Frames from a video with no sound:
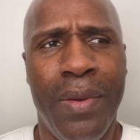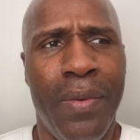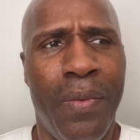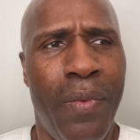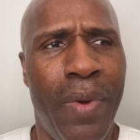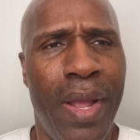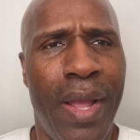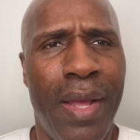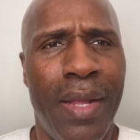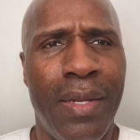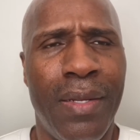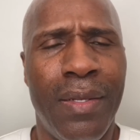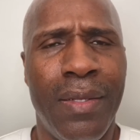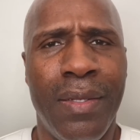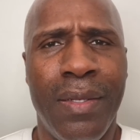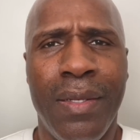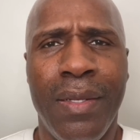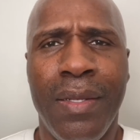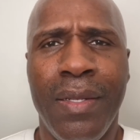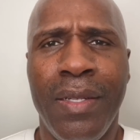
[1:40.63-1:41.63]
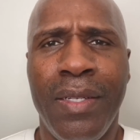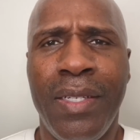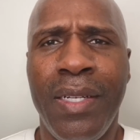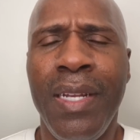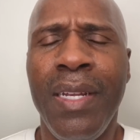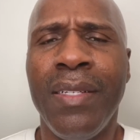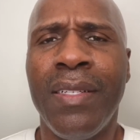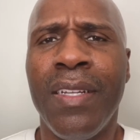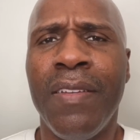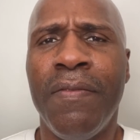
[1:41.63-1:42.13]
When
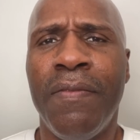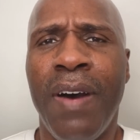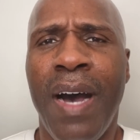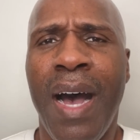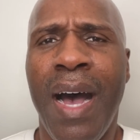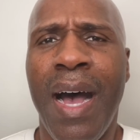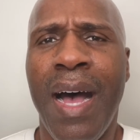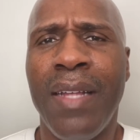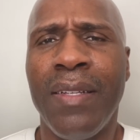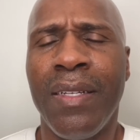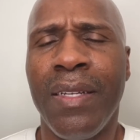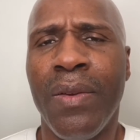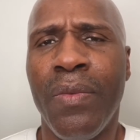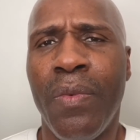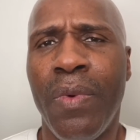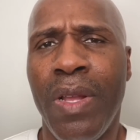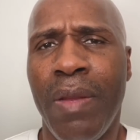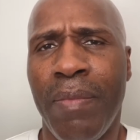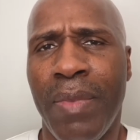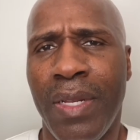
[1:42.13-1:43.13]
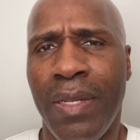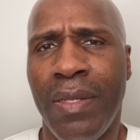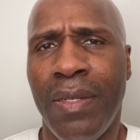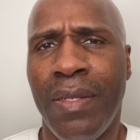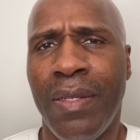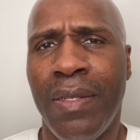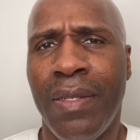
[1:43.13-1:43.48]
she's advising women